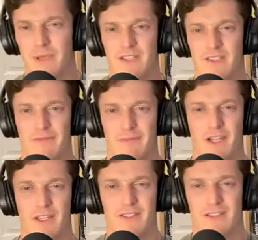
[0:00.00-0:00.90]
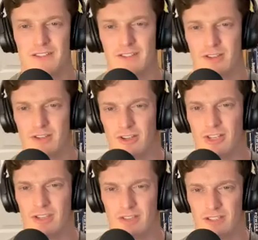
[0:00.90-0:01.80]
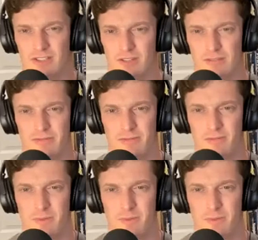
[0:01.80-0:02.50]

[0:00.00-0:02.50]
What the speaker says: peace of mind to go, okay, that's kind of